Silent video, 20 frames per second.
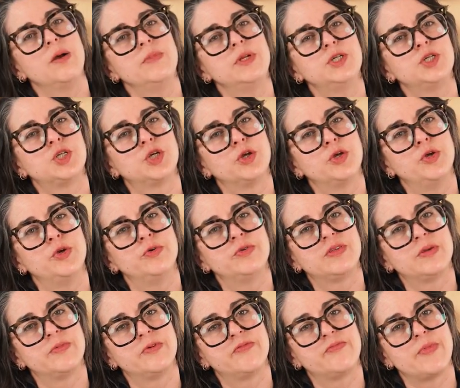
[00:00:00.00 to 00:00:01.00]
I'm going to show you
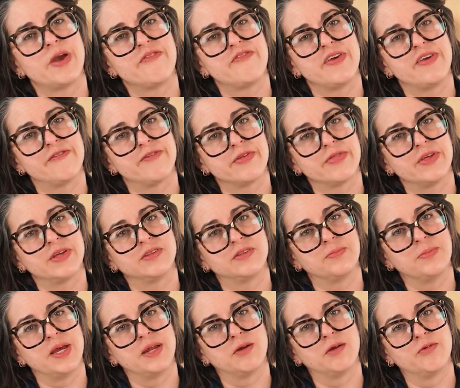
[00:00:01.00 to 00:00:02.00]
some of my favorite
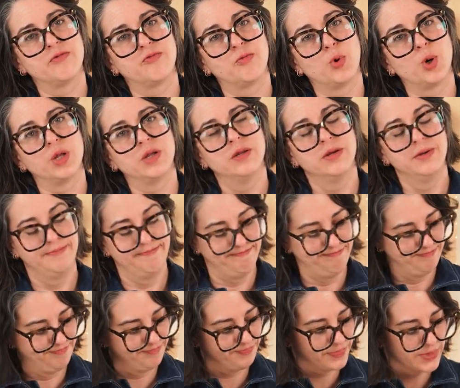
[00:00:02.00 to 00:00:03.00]
things made out of wood.
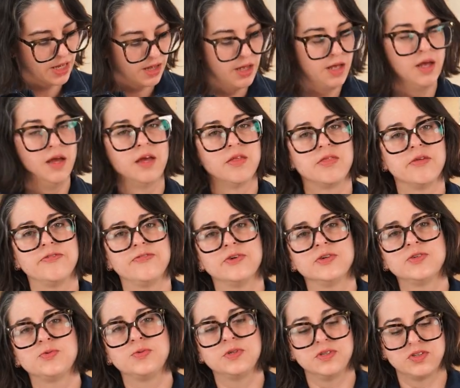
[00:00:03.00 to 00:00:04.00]
The
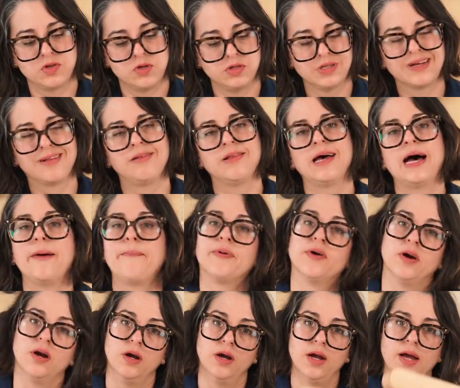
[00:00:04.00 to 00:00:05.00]
first one is called a
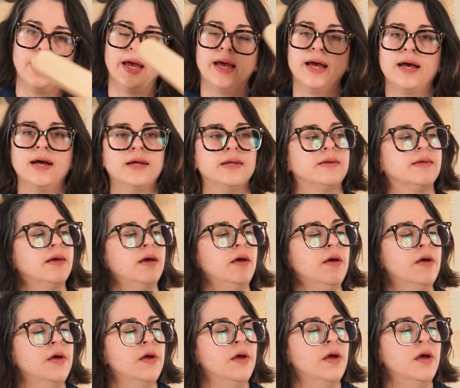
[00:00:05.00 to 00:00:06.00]
clapper, and
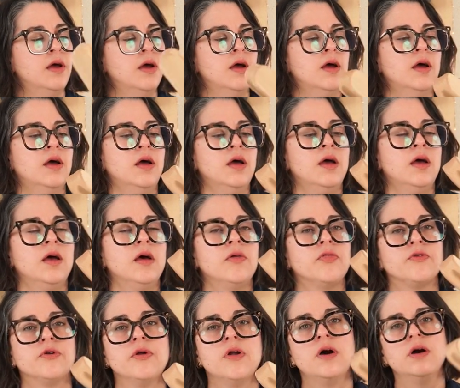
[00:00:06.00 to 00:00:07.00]

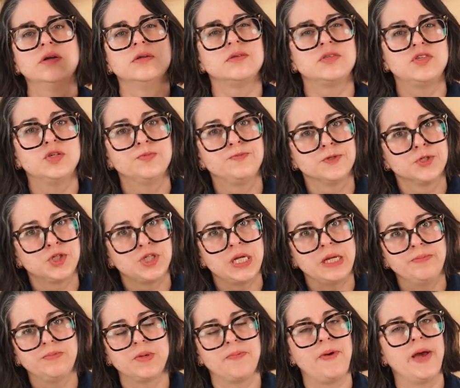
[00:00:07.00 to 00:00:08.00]
they're not super
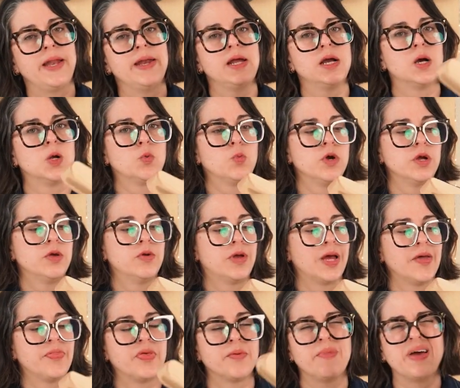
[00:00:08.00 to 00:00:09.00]
cheap depending on where you
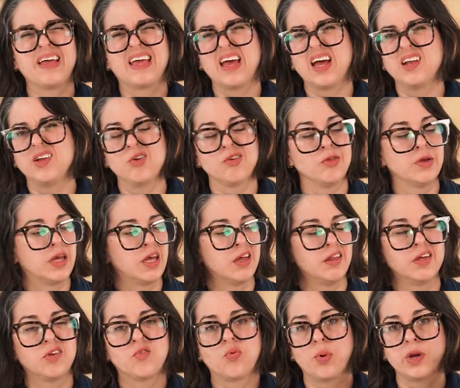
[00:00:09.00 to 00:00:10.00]
get them. Again, you're looking
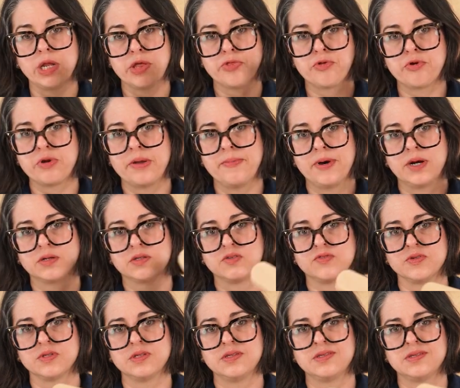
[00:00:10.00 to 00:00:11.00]
at like 20, 30 bucks
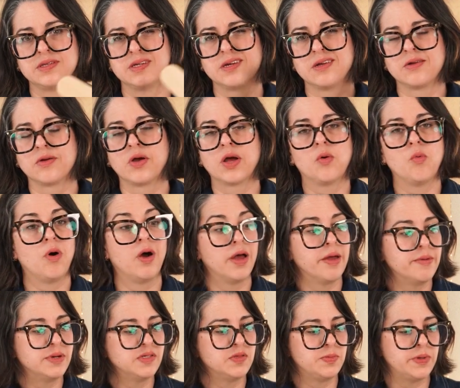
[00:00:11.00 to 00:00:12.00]
for this thing. And you're like, why
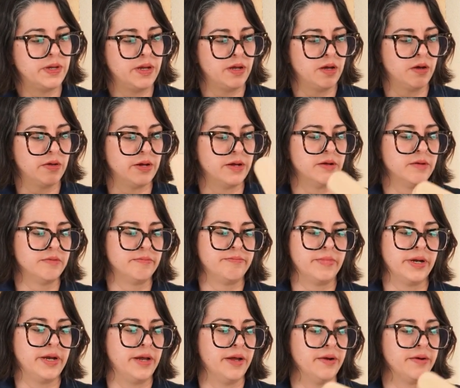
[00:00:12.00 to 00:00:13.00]
am I spending
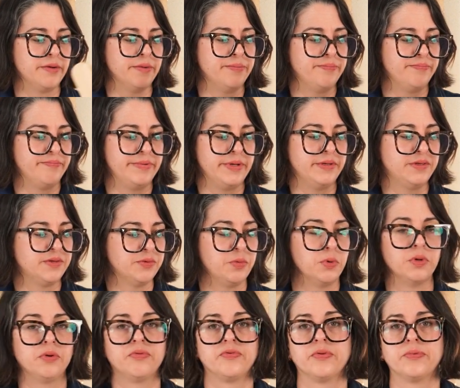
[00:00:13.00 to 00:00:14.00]
money on a piece of
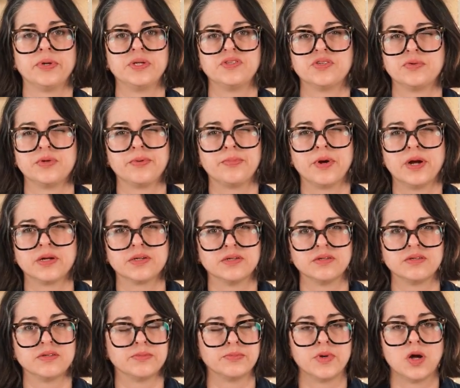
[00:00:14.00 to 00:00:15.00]
wood for my sewing
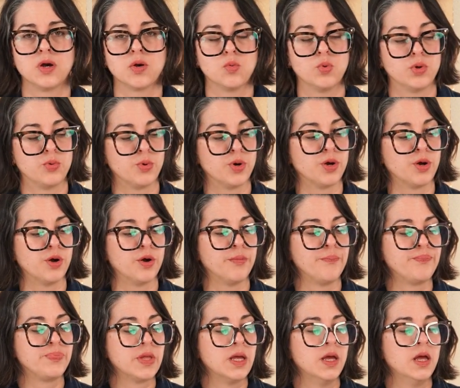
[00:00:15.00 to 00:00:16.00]
practice? I'm not a woodworker.
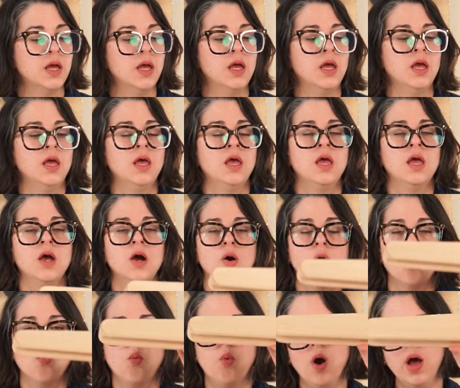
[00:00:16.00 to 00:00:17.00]

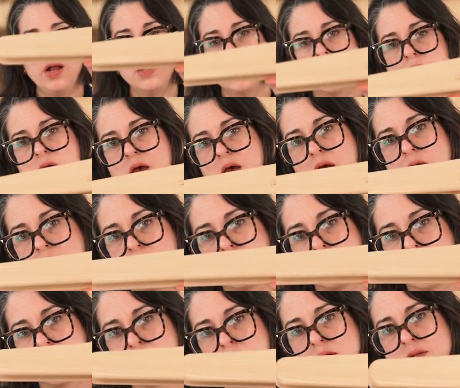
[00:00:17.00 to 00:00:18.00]
What
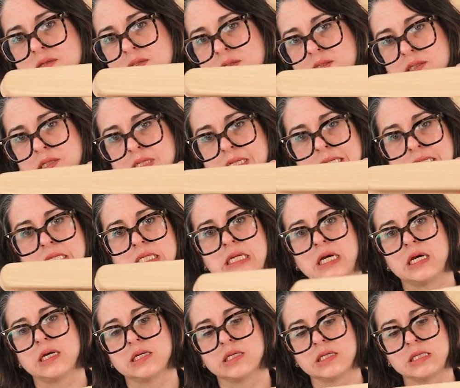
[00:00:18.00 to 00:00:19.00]
this
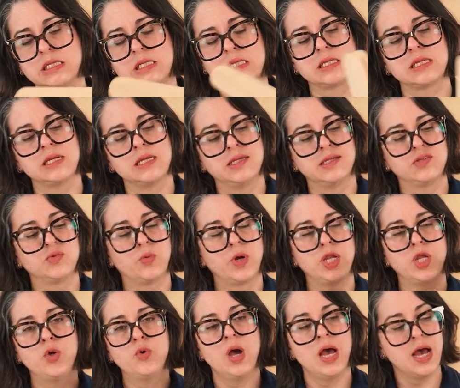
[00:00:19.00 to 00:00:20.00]
does is
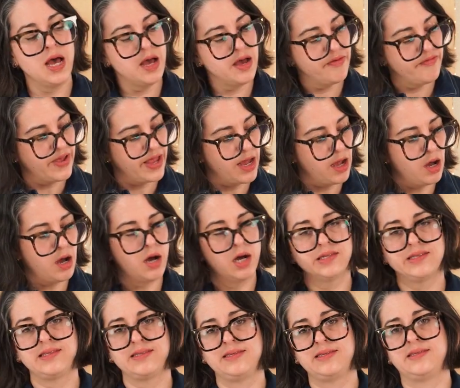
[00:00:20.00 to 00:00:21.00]
when you have a
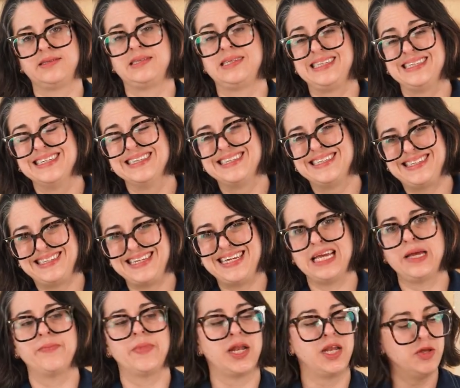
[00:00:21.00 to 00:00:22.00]
hot
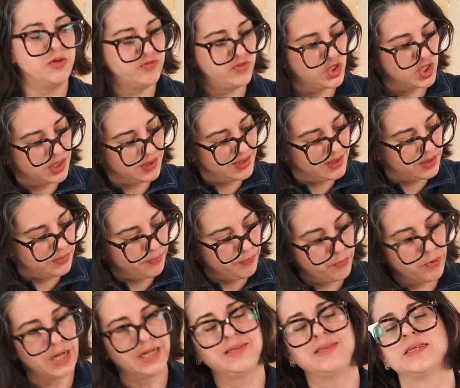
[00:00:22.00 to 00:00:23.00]
seam and you've just
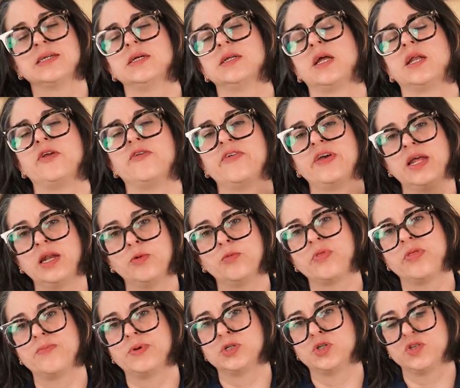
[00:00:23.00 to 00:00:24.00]
pressed it and you've hit it
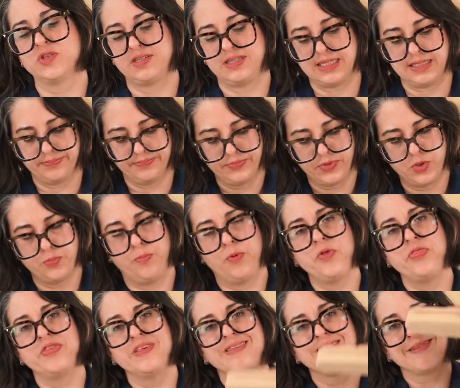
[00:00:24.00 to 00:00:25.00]
with a bunch of steam, you put this